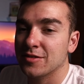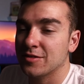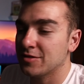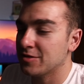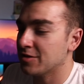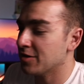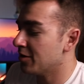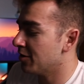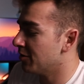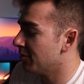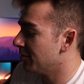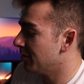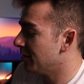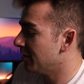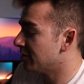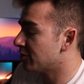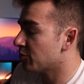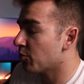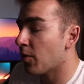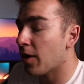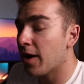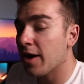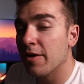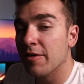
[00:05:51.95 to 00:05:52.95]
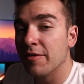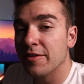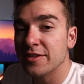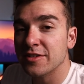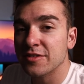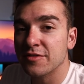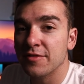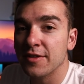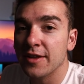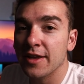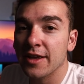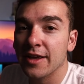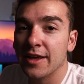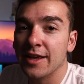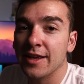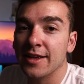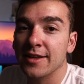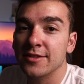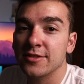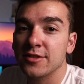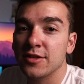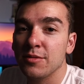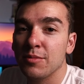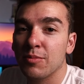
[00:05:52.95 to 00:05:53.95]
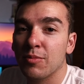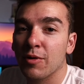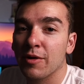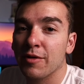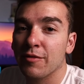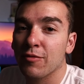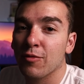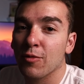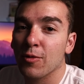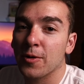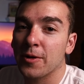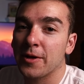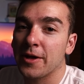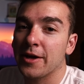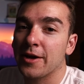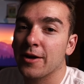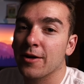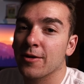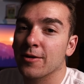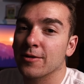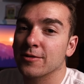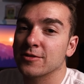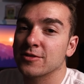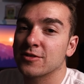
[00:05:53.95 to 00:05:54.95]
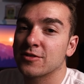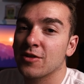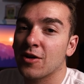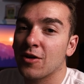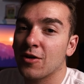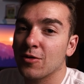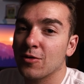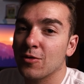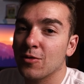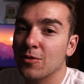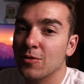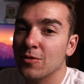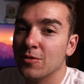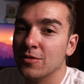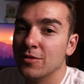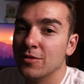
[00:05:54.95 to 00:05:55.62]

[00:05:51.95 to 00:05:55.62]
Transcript: So it's wireless via a 2.4 gigahertz dongle.